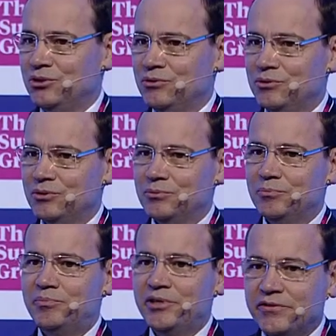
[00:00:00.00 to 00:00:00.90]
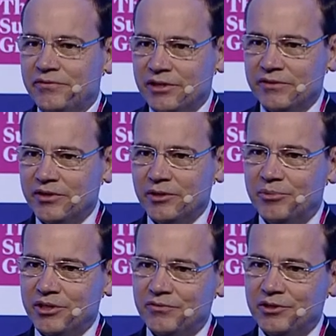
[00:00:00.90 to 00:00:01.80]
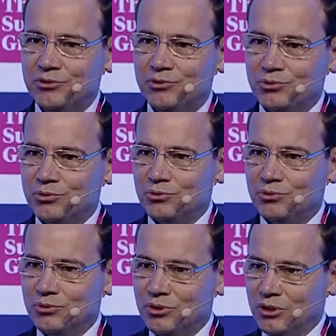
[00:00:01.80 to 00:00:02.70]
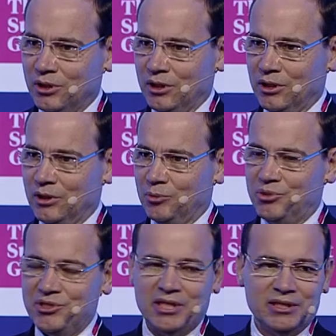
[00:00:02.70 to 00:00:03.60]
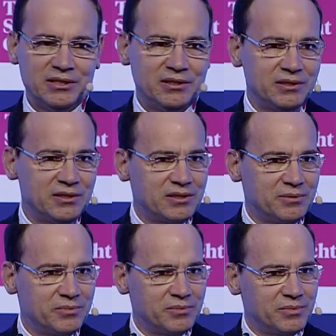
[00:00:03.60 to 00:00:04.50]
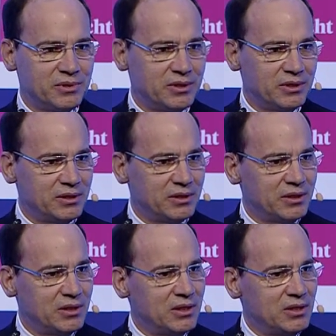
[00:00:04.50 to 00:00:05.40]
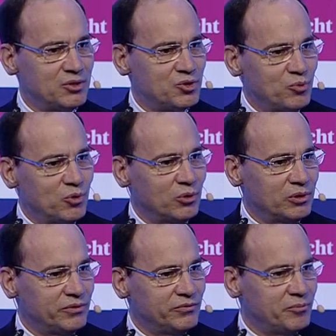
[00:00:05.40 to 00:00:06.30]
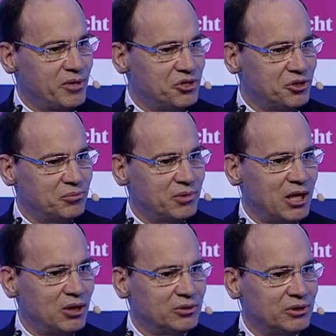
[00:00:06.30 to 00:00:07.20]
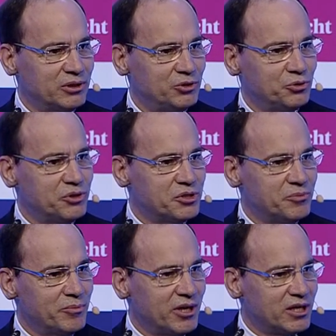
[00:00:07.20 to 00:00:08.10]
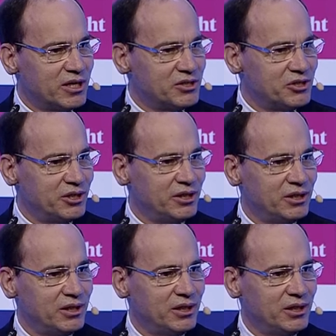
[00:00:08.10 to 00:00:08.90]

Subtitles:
very briefly, to present some small information about tourism in my country.